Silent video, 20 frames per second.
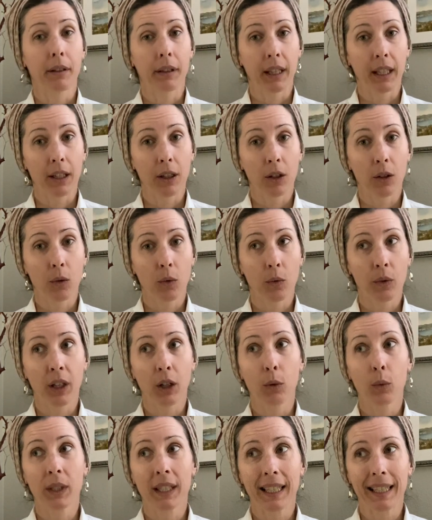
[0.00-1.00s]
There,
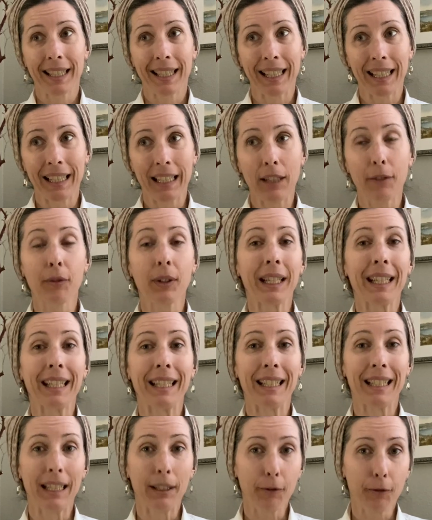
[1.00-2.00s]
there was a
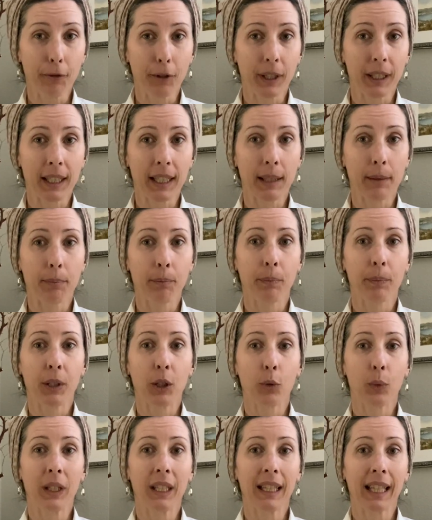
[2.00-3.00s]
significant difference
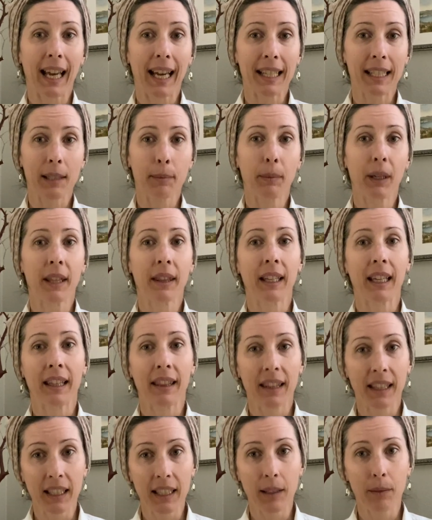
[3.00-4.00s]
between last month
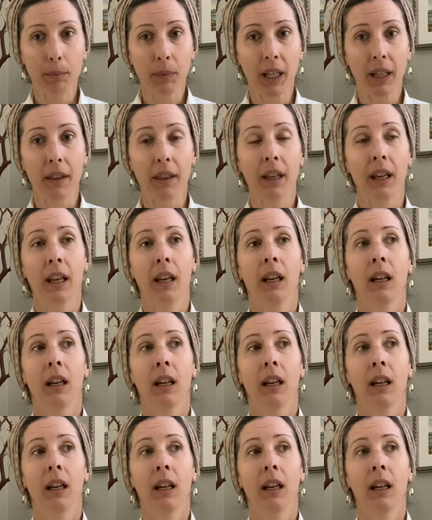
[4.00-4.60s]
and this month